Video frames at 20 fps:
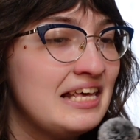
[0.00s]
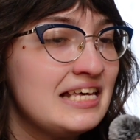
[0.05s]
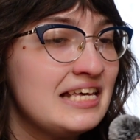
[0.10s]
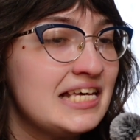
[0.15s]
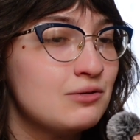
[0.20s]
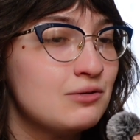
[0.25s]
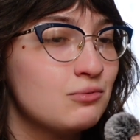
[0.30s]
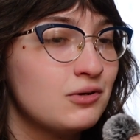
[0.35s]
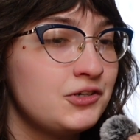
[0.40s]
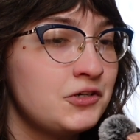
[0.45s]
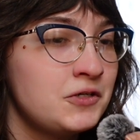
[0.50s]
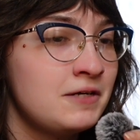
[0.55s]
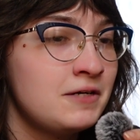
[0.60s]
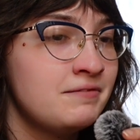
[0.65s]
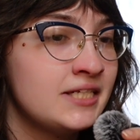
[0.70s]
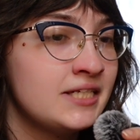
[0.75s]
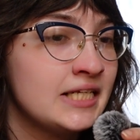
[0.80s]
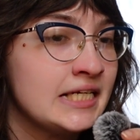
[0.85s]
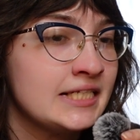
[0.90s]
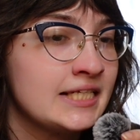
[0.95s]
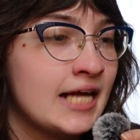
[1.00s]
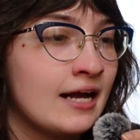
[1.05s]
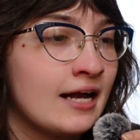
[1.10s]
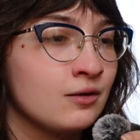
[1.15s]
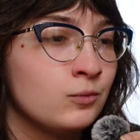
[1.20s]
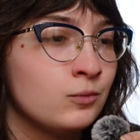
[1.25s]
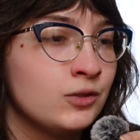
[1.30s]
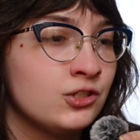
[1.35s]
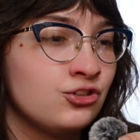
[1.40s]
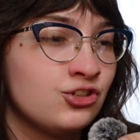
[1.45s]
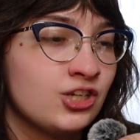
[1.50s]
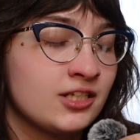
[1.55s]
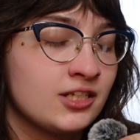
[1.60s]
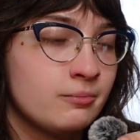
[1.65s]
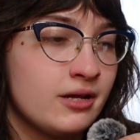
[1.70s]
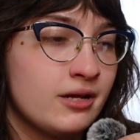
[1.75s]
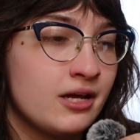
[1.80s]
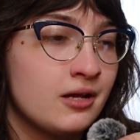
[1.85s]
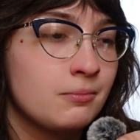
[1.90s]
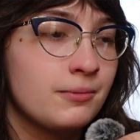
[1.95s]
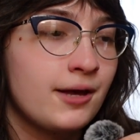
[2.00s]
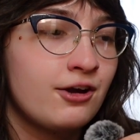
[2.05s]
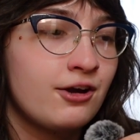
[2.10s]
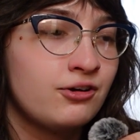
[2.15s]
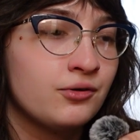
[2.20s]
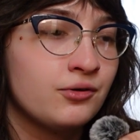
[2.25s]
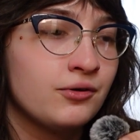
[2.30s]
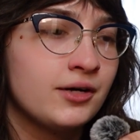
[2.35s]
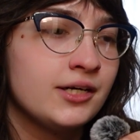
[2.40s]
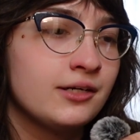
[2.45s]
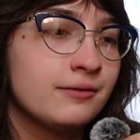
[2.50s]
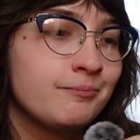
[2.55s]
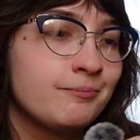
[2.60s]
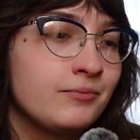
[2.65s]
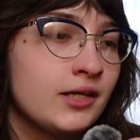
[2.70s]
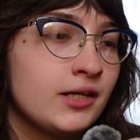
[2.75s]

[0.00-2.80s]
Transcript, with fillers: He wondered if Zigzag was just being paranoid.